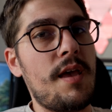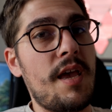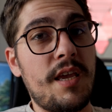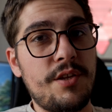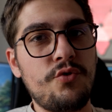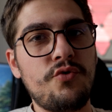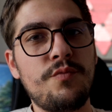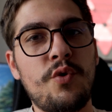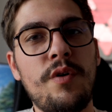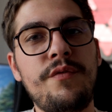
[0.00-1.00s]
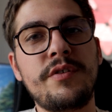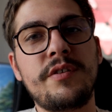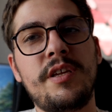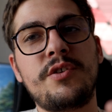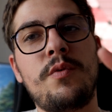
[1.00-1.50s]
I catch you tomorrow for
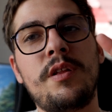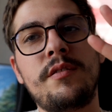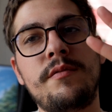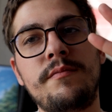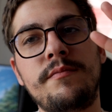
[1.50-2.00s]
the next one.